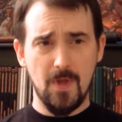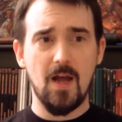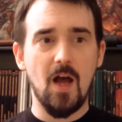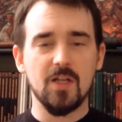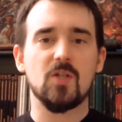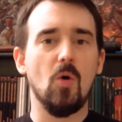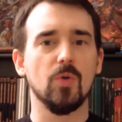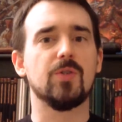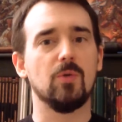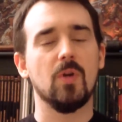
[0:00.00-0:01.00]
Us
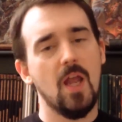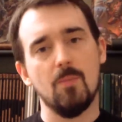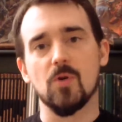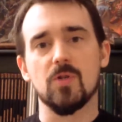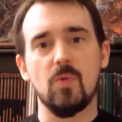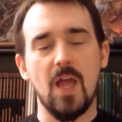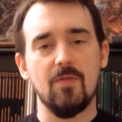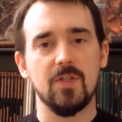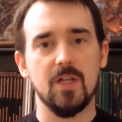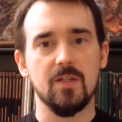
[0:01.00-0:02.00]
old school gamers, we have
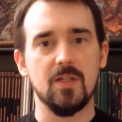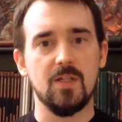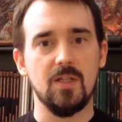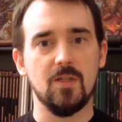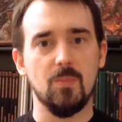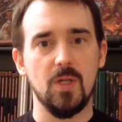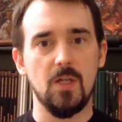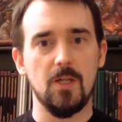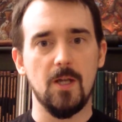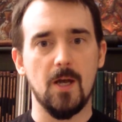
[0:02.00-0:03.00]
a tendency to
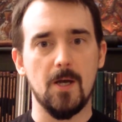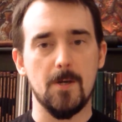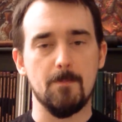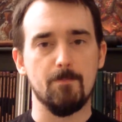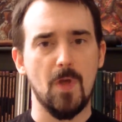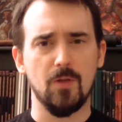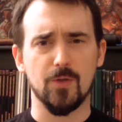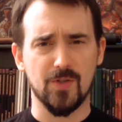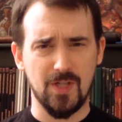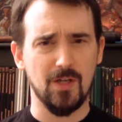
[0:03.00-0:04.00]
be a little
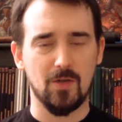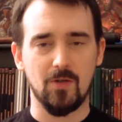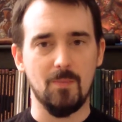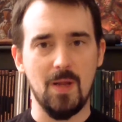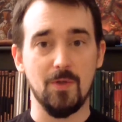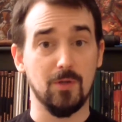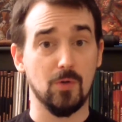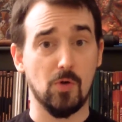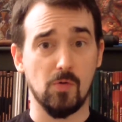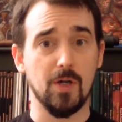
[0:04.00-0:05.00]
cynical and maybe a little
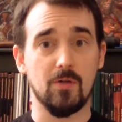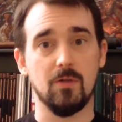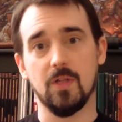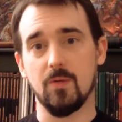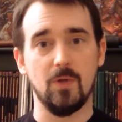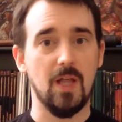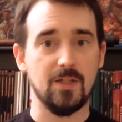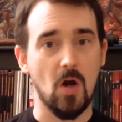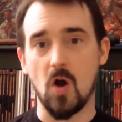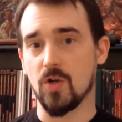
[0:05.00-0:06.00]
critical, and we like
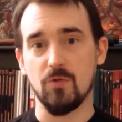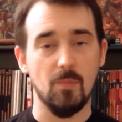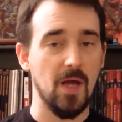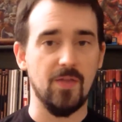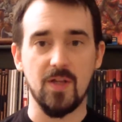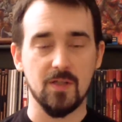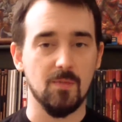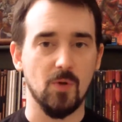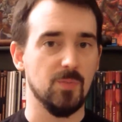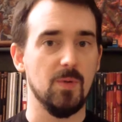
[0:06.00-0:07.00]
to argue about things that
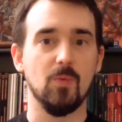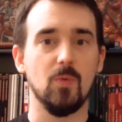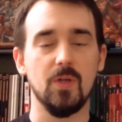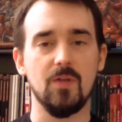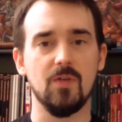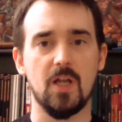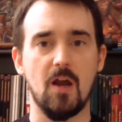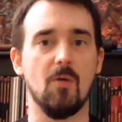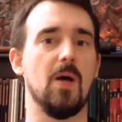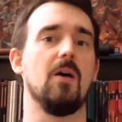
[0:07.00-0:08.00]
most people wouldn't even
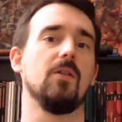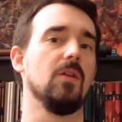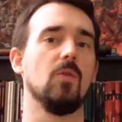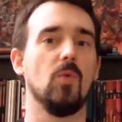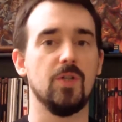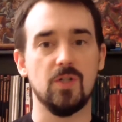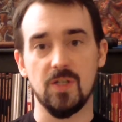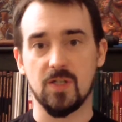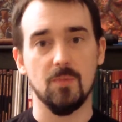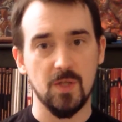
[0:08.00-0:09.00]
care about, you know, which
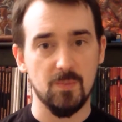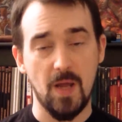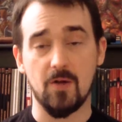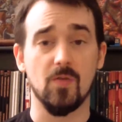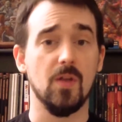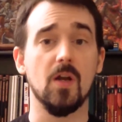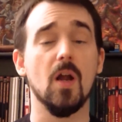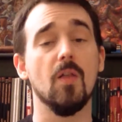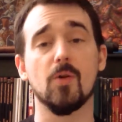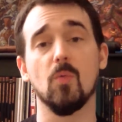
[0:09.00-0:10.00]
system is better than
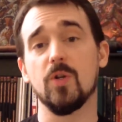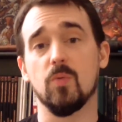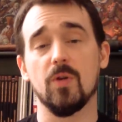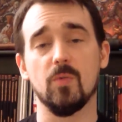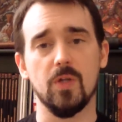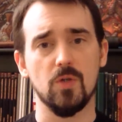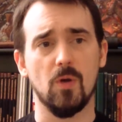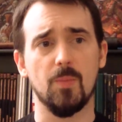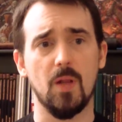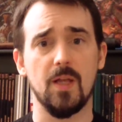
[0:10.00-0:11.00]
another or which one do we enjoy
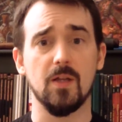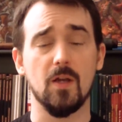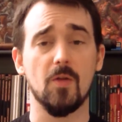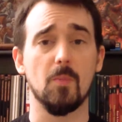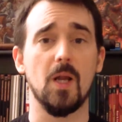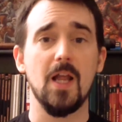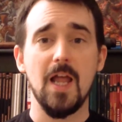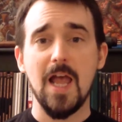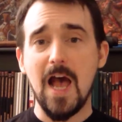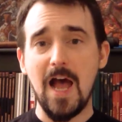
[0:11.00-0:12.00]
playing than another. But
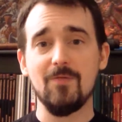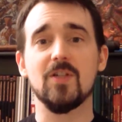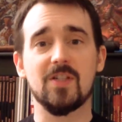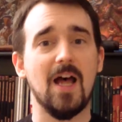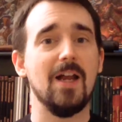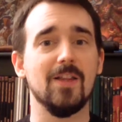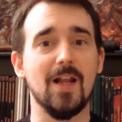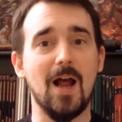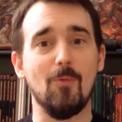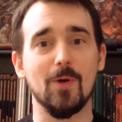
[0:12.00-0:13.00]
I've decided that
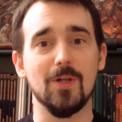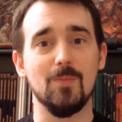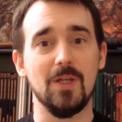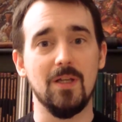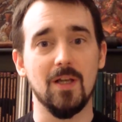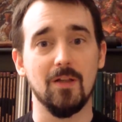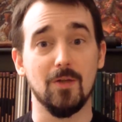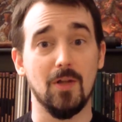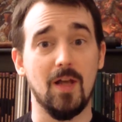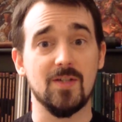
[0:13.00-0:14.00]
I wanted to be a
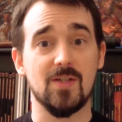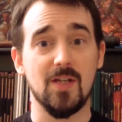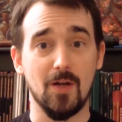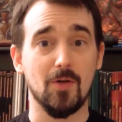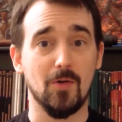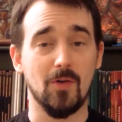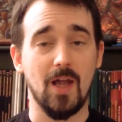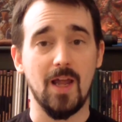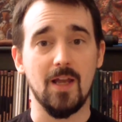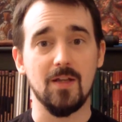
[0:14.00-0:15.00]
little less cynical
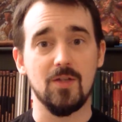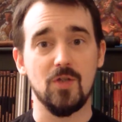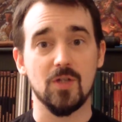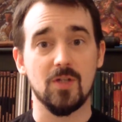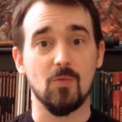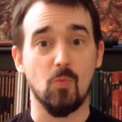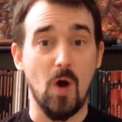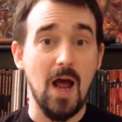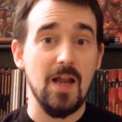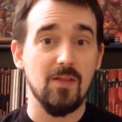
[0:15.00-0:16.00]
and just
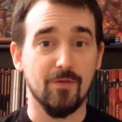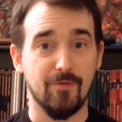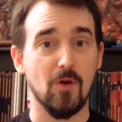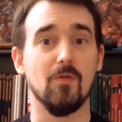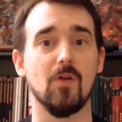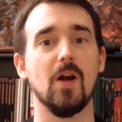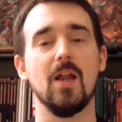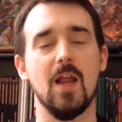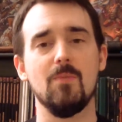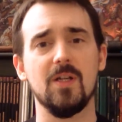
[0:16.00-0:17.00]
ride the fervor
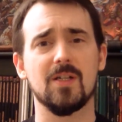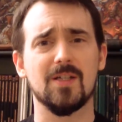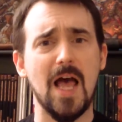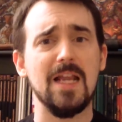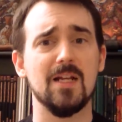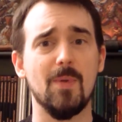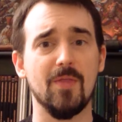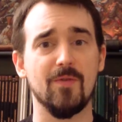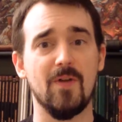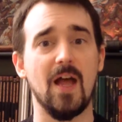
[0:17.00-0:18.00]
and be excited about
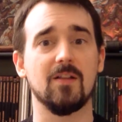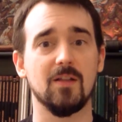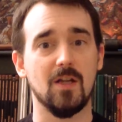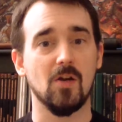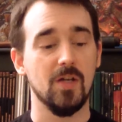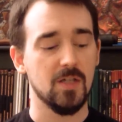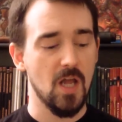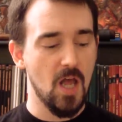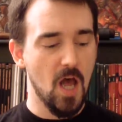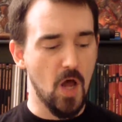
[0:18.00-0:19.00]
the fact that there is
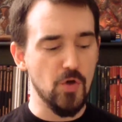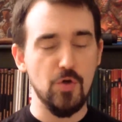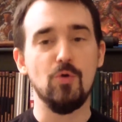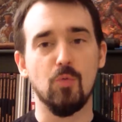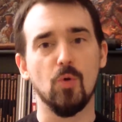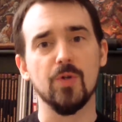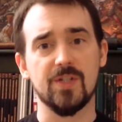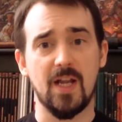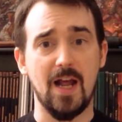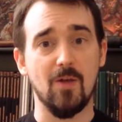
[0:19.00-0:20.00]
a new rule
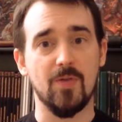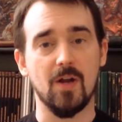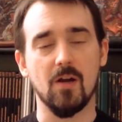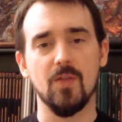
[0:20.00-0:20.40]
set out there.